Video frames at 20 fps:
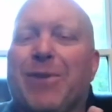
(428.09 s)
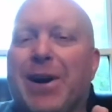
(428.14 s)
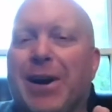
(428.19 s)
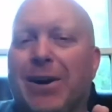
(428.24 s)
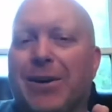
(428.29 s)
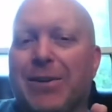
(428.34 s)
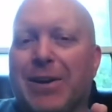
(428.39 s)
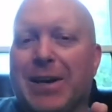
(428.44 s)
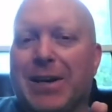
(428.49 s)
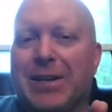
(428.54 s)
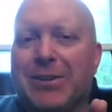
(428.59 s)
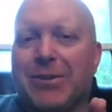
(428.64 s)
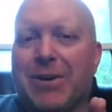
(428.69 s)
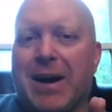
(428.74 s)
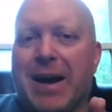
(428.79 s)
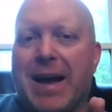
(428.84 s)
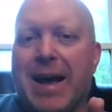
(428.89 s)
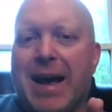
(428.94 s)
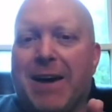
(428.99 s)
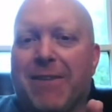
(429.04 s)
I don't.
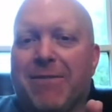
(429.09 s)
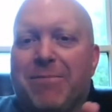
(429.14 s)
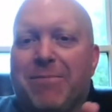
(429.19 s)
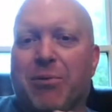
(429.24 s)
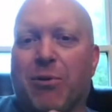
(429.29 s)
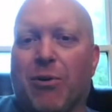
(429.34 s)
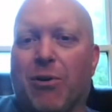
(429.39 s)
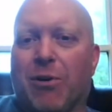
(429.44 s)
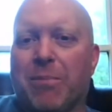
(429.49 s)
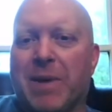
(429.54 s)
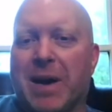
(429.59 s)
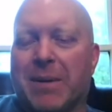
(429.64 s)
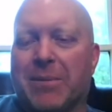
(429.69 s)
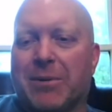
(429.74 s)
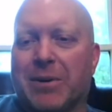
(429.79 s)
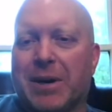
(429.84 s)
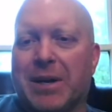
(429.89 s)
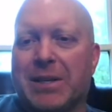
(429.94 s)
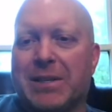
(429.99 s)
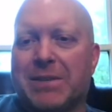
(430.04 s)
Uh,
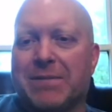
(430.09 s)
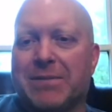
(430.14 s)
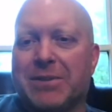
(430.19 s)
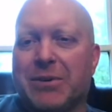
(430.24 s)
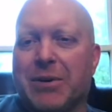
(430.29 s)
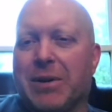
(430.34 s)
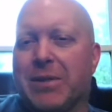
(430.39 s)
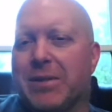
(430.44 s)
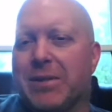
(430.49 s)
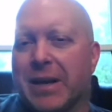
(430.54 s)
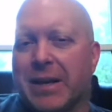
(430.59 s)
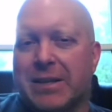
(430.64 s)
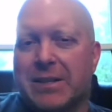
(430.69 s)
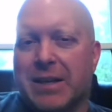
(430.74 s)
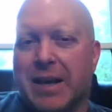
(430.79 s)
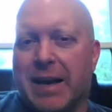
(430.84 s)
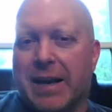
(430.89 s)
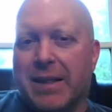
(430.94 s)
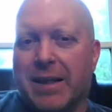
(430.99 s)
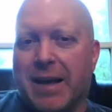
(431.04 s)
very
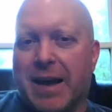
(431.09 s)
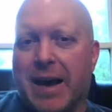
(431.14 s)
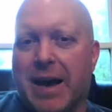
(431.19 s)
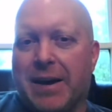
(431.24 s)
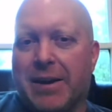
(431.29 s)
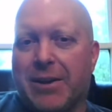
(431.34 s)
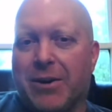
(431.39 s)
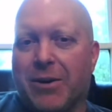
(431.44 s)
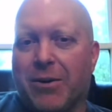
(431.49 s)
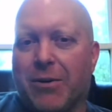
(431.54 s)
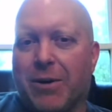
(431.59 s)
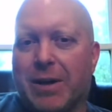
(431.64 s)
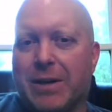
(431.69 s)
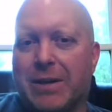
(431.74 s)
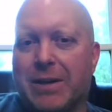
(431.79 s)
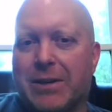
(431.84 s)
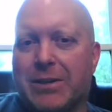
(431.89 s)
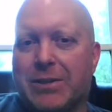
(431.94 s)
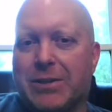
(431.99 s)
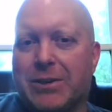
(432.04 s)
rarely do I have poor
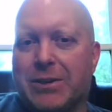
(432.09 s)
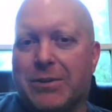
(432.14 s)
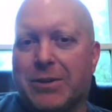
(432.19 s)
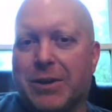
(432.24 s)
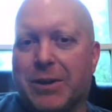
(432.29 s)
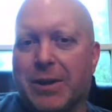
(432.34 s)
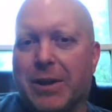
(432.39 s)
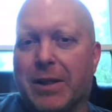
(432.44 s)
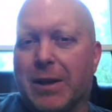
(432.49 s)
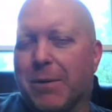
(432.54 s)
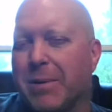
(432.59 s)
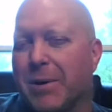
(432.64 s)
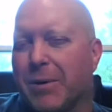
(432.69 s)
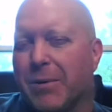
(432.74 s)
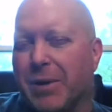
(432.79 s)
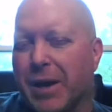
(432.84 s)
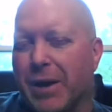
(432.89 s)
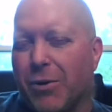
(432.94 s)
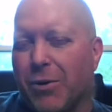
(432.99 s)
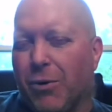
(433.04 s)
memories of doing
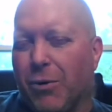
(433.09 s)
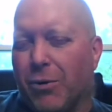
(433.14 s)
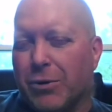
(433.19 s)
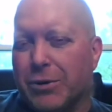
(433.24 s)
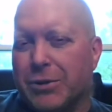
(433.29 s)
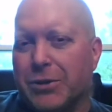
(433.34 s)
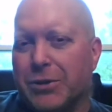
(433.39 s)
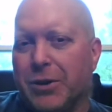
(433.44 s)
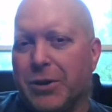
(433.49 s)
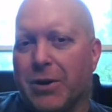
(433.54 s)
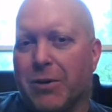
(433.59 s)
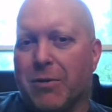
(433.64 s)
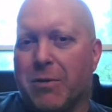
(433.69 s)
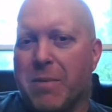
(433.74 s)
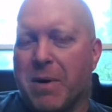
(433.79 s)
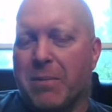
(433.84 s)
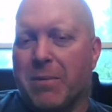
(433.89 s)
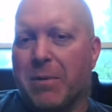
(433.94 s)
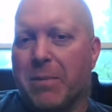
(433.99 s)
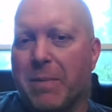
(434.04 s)
things like that. You
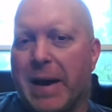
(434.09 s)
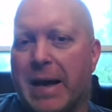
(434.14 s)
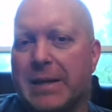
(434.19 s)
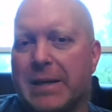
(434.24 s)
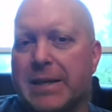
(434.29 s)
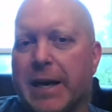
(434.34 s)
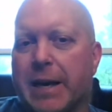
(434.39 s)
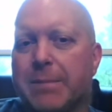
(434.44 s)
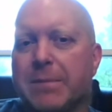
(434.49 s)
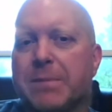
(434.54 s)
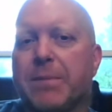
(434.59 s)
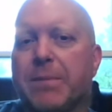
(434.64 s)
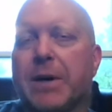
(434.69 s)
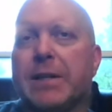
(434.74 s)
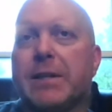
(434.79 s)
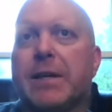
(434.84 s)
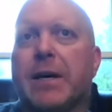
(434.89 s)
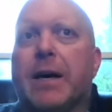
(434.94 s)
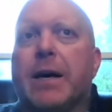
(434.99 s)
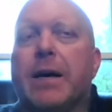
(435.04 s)
know, it's, it's usually a
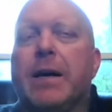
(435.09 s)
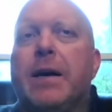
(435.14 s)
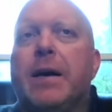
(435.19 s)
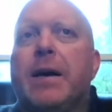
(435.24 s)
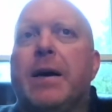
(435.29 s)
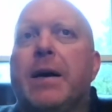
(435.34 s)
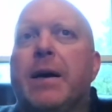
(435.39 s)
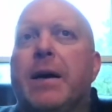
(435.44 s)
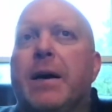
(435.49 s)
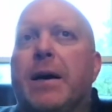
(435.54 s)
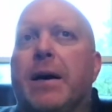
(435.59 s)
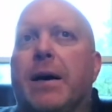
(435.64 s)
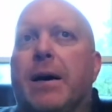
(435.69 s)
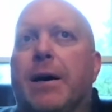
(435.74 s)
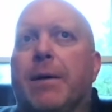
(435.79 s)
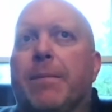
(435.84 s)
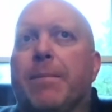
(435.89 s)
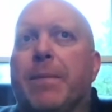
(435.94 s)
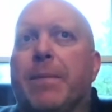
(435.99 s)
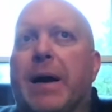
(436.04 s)
little bit of getting older too.
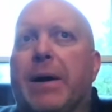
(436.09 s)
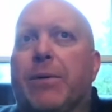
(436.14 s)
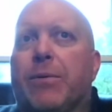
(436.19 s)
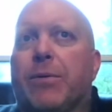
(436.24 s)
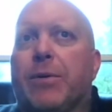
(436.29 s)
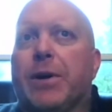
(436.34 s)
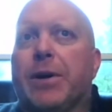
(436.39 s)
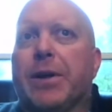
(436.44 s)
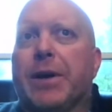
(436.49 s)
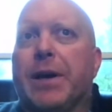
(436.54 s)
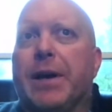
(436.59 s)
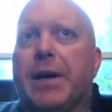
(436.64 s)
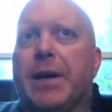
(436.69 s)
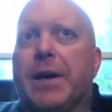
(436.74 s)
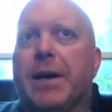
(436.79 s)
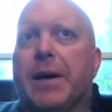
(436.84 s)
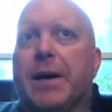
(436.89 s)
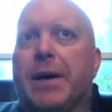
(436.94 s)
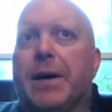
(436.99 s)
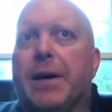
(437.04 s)
You don't remember the bad
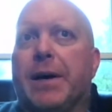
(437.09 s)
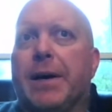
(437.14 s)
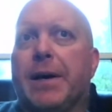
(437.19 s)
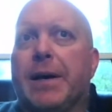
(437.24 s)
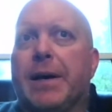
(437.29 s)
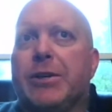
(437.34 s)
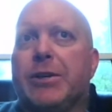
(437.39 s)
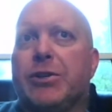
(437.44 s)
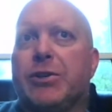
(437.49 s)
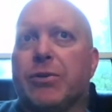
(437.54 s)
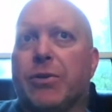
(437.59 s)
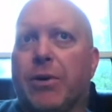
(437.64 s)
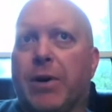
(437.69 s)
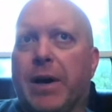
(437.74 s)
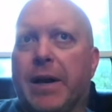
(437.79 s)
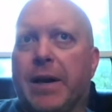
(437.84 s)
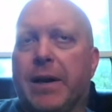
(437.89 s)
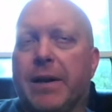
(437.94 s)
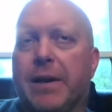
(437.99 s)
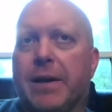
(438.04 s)
times, but
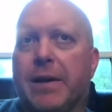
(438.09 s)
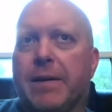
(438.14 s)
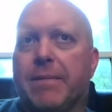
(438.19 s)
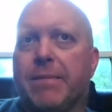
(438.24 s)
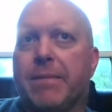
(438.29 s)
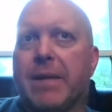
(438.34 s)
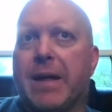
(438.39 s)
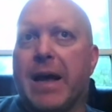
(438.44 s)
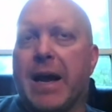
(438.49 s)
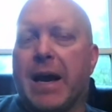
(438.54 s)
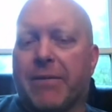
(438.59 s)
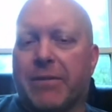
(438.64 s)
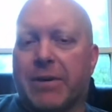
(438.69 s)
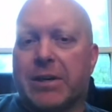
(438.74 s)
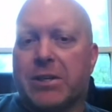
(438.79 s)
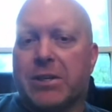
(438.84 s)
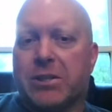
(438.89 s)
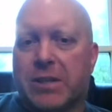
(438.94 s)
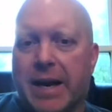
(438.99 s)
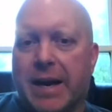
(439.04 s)
uh, um, I
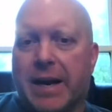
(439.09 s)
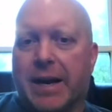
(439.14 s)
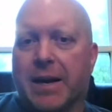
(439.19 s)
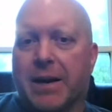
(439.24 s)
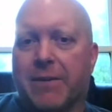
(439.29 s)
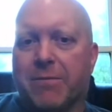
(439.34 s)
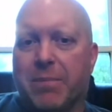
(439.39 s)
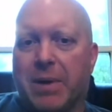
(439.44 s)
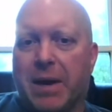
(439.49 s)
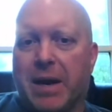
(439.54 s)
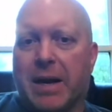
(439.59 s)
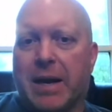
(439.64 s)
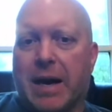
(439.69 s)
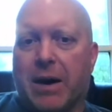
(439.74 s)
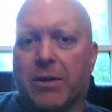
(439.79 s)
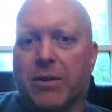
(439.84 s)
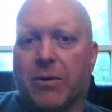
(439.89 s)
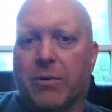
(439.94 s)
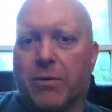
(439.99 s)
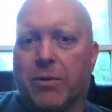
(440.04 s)
really uh,
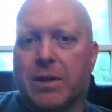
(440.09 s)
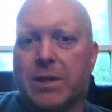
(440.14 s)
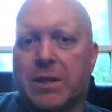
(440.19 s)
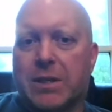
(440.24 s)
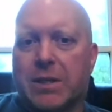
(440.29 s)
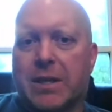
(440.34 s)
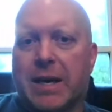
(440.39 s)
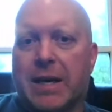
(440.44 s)
enjoyed